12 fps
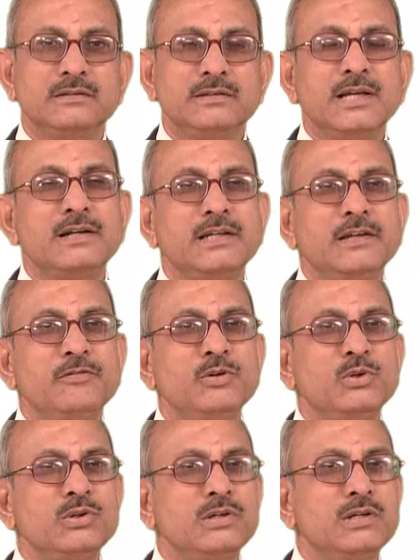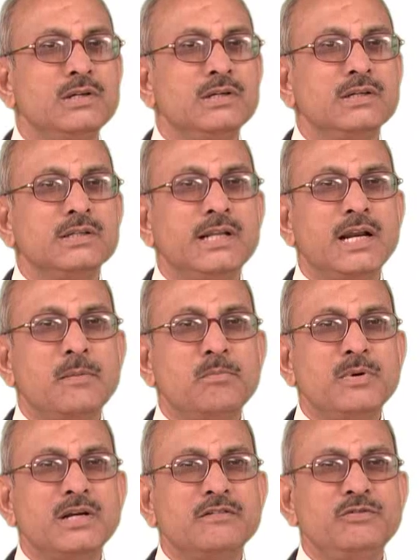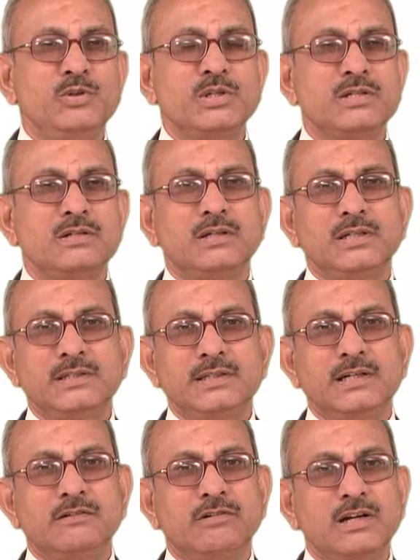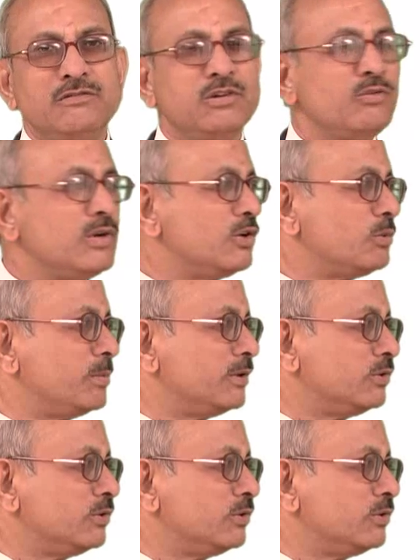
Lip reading: That will give you the number of US dollars required for 1 rupee.